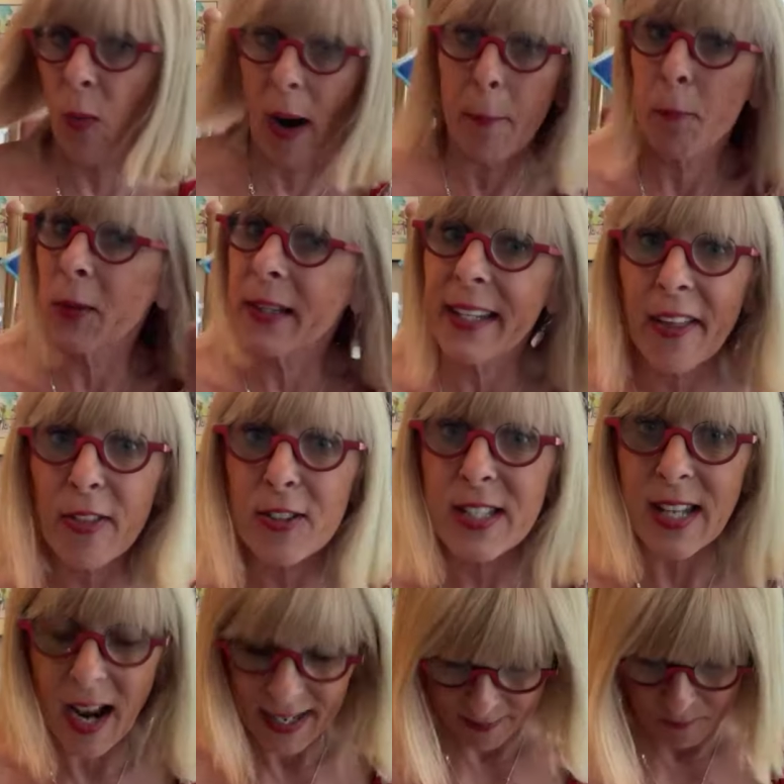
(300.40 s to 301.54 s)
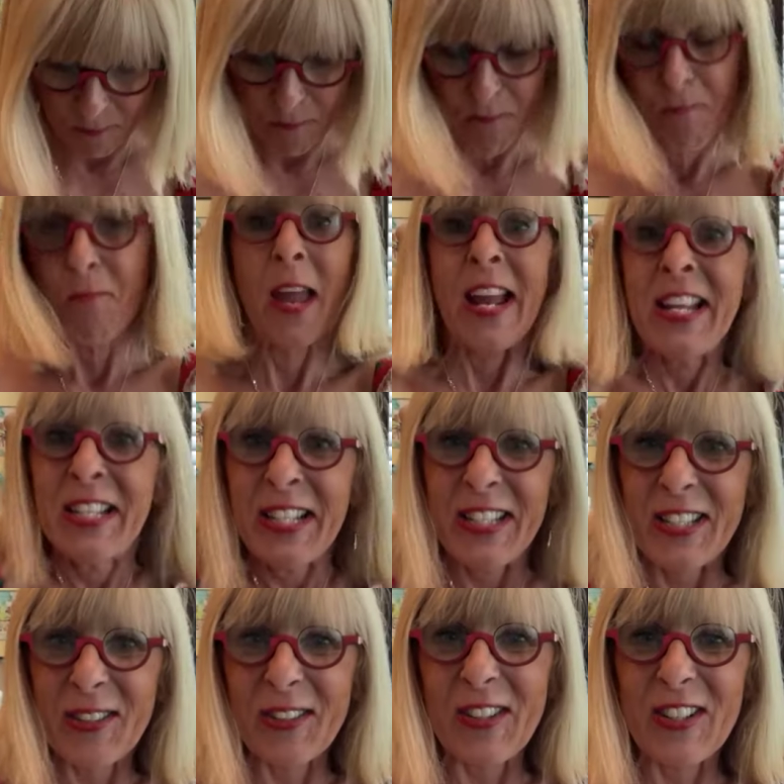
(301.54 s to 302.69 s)
wipe with the other side.
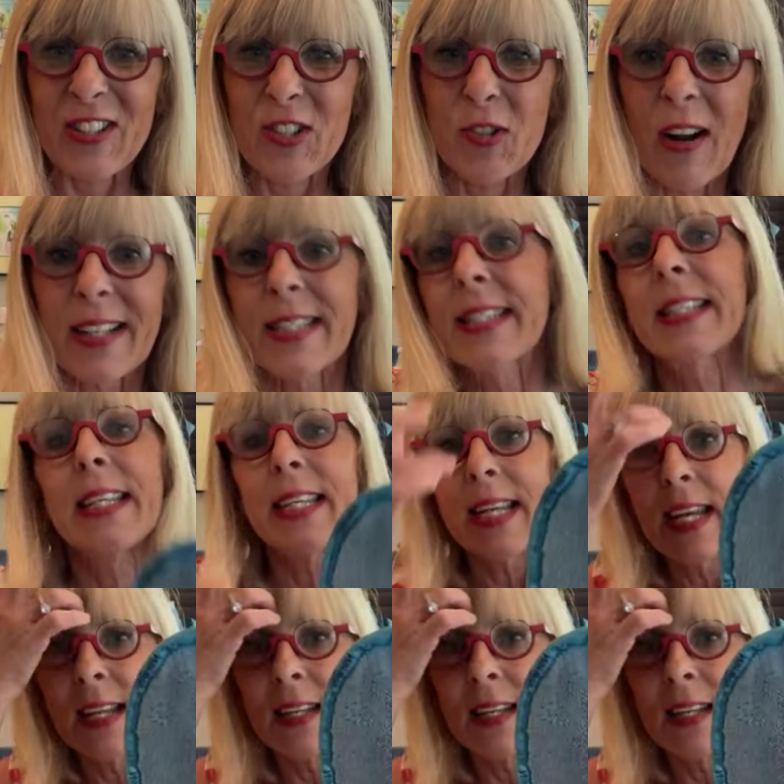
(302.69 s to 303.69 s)
So the trusty